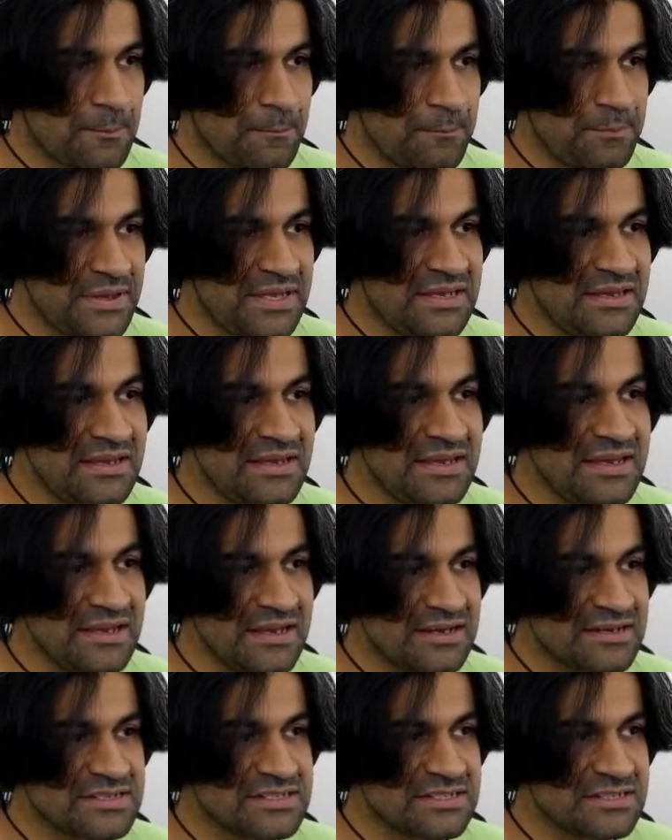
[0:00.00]
p
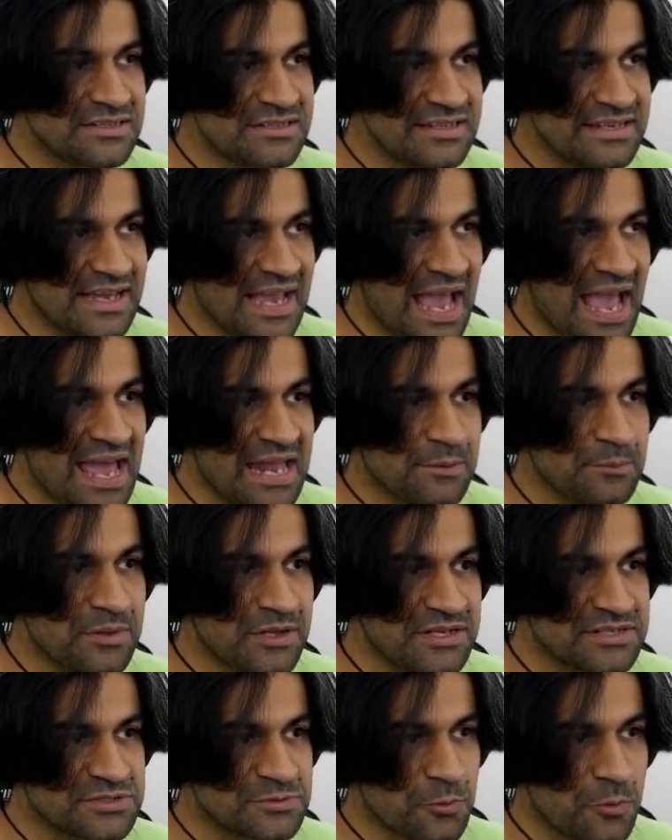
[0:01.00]
to the n
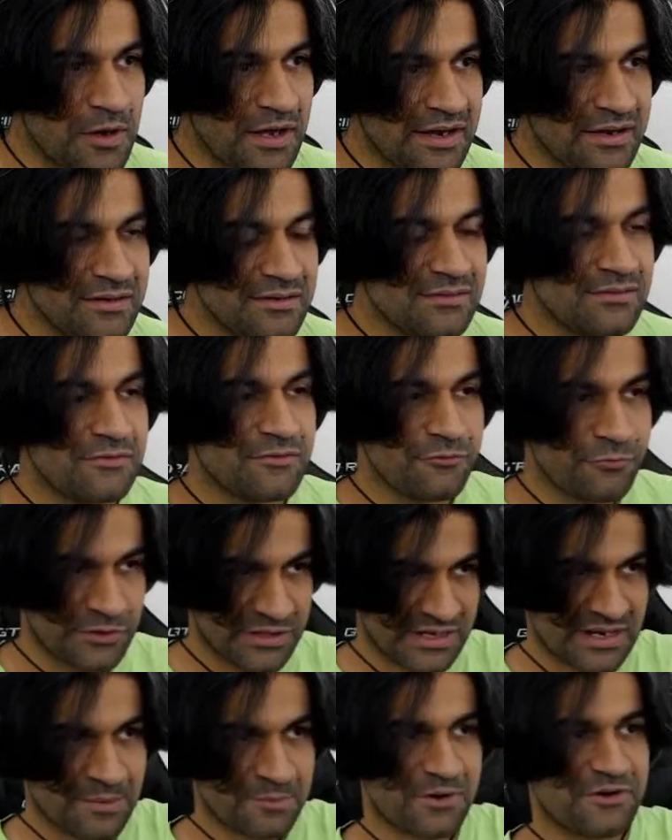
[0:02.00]
plus 1 for
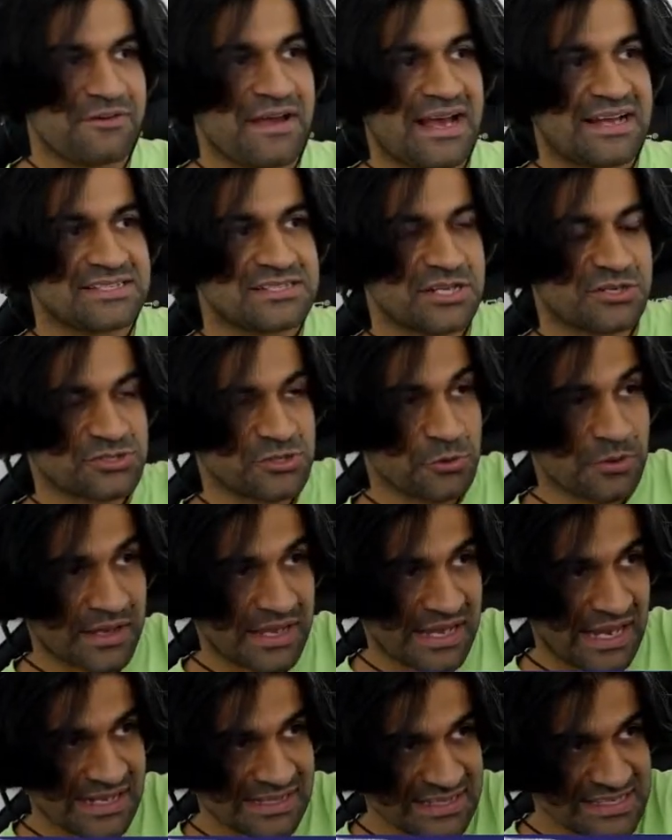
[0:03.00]
the number of heads. So
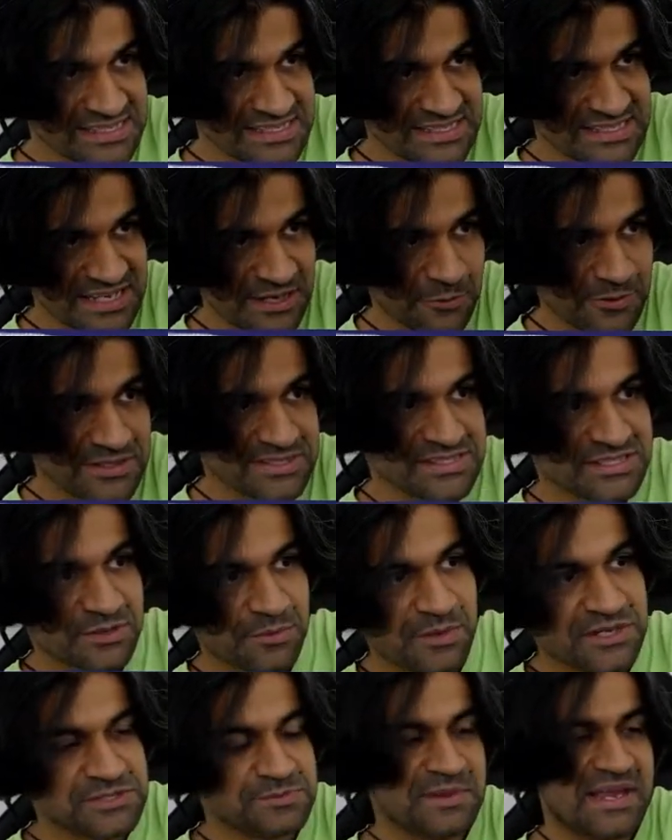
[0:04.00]
in this sequence, there
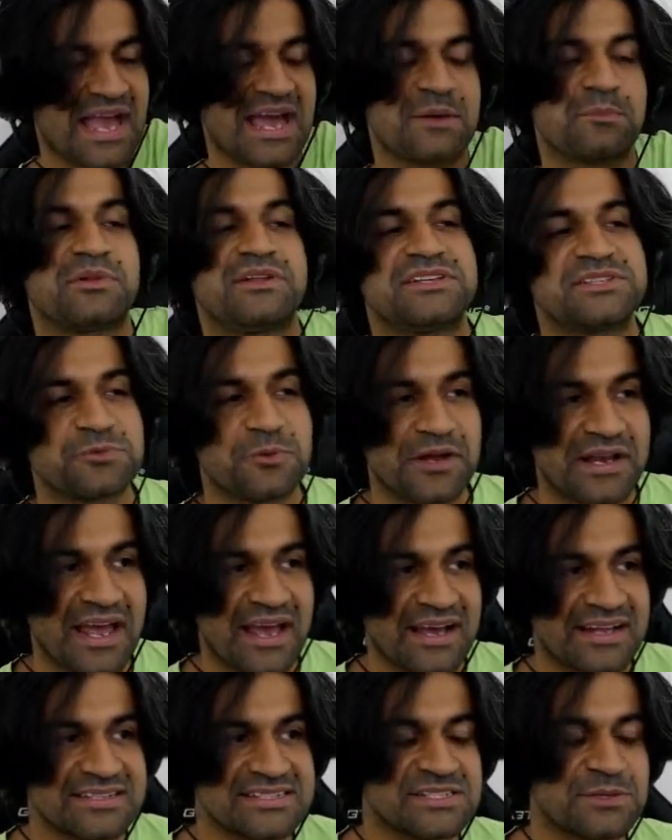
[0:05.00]
must be n plus 1
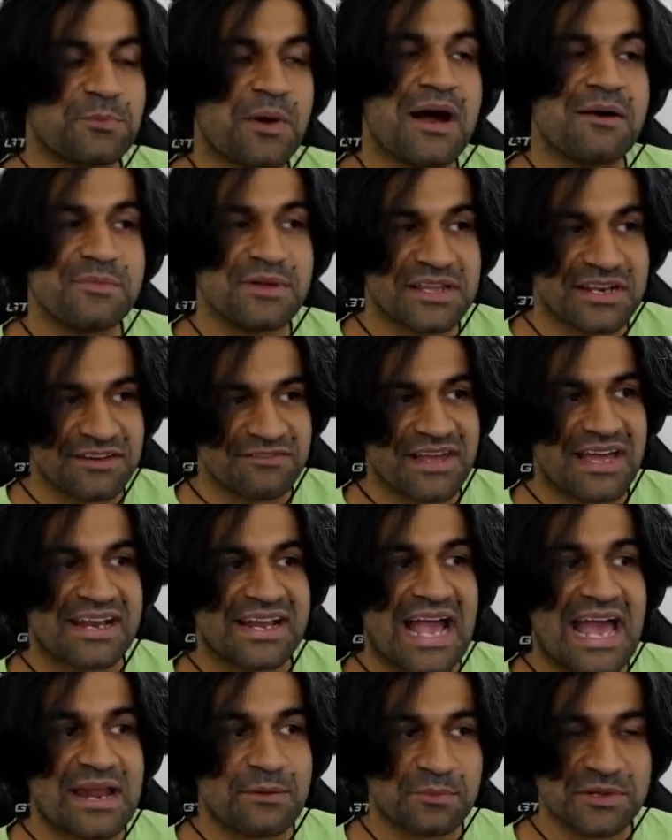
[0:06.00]
heads. The probability of getting
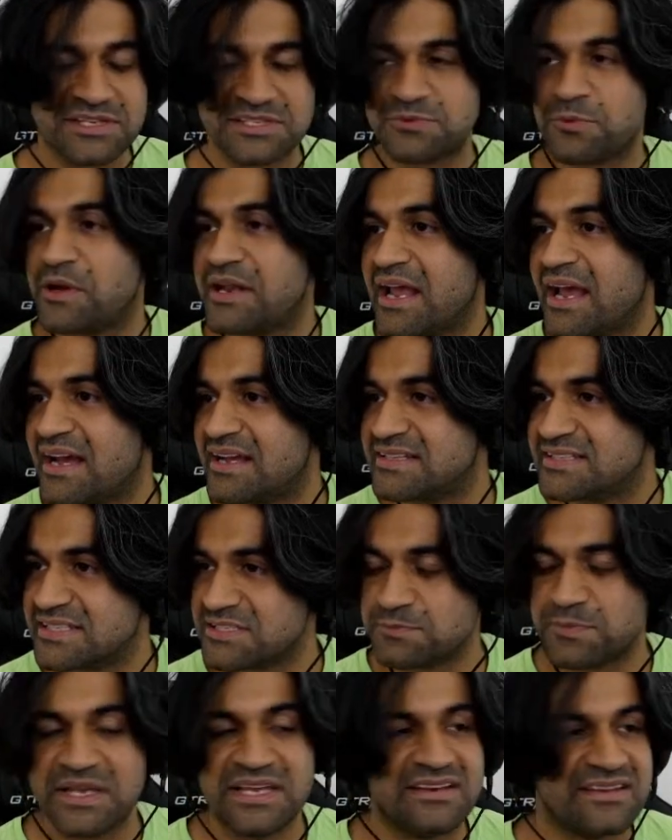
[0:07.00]
n plus 1 heads is
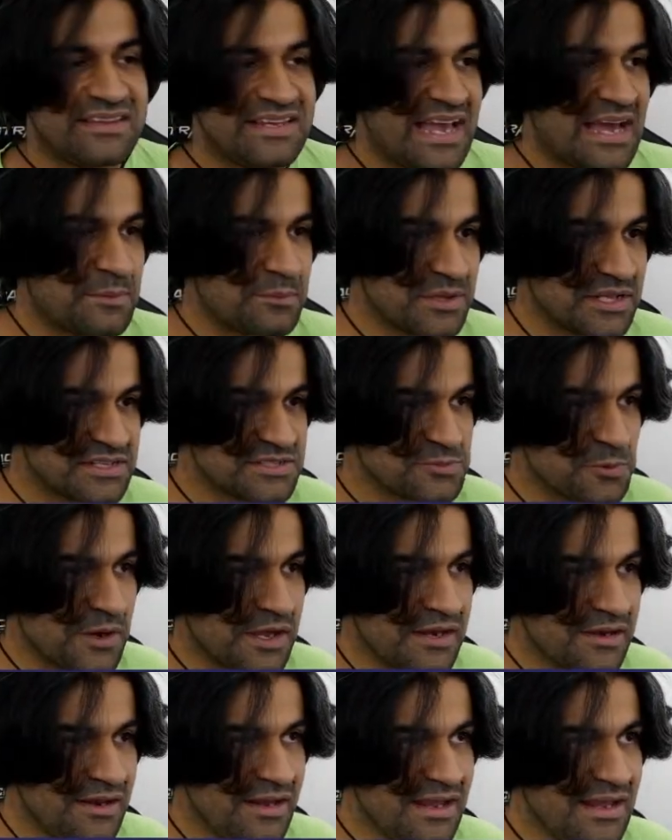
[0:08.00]
p to the n plus 1.